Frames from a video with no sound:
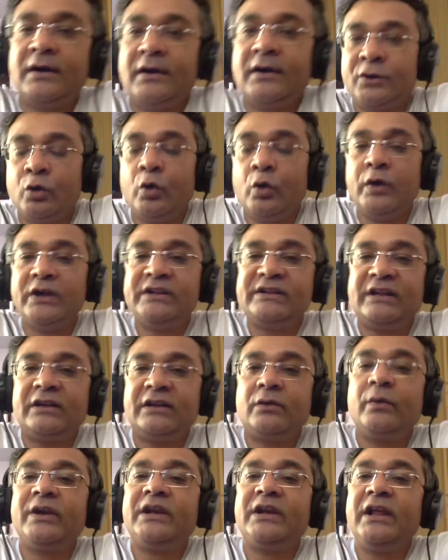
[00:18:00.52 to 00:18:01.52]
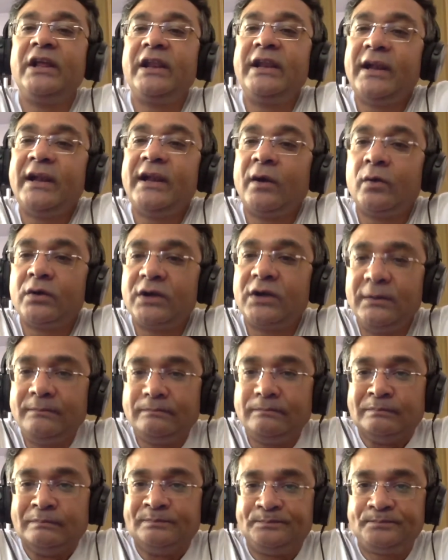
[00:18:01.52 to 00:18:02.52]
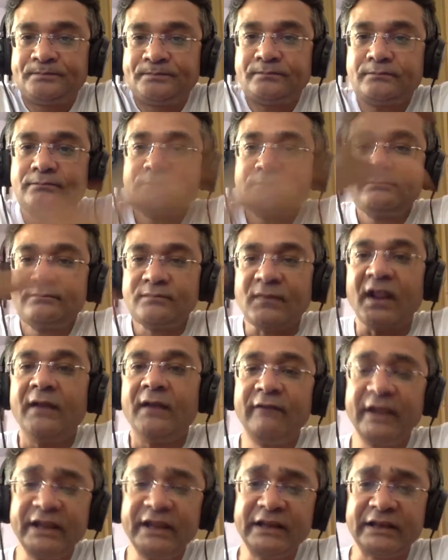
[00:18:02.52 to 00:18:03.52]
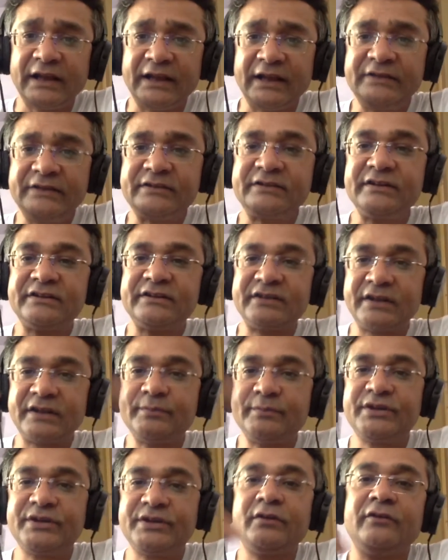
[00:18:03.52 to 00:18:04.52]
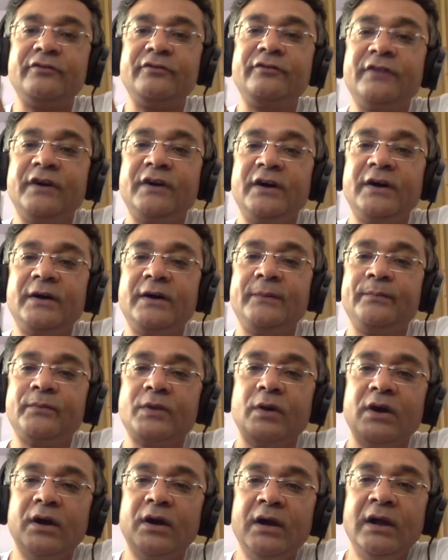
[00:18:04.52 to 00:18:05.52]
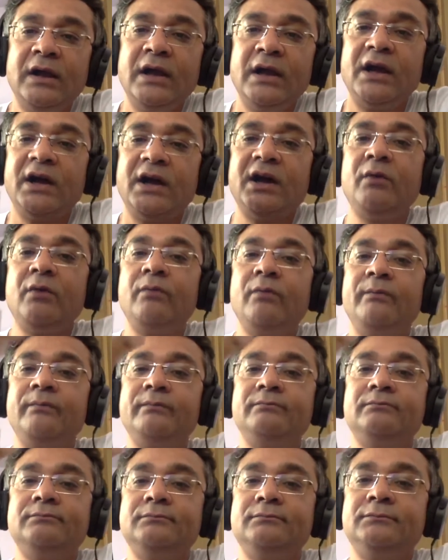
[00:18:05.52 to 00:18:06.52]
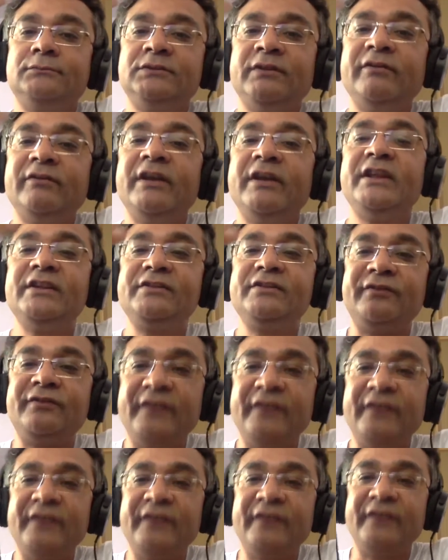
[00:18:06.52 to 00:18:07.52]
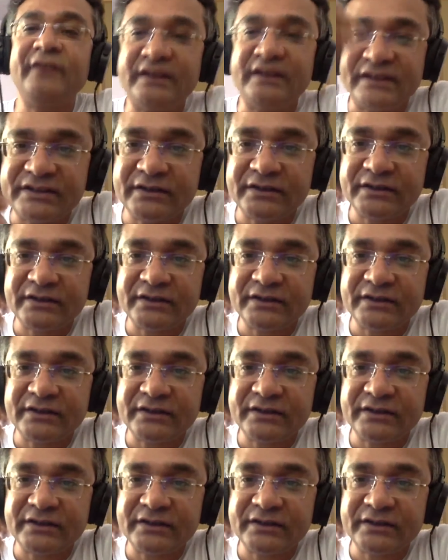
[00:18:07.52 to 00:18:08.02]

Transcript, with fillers: do is I'll quickly read out a very nice description of uh, the various facets of the